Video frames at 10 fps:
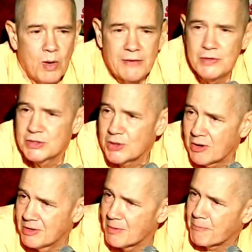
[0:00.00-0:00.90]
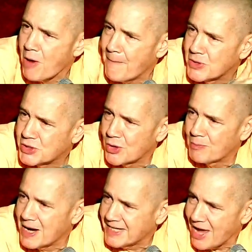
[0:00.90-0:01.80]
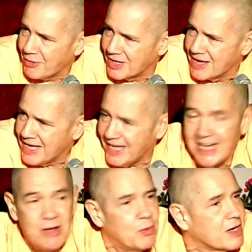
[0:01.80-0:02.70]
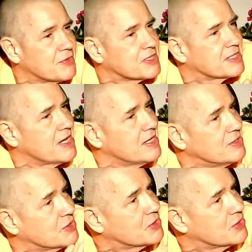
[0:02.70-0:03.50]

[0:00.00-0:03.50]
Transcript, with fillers: if you start in the middle? Prabhupada showed by counting any one of the sons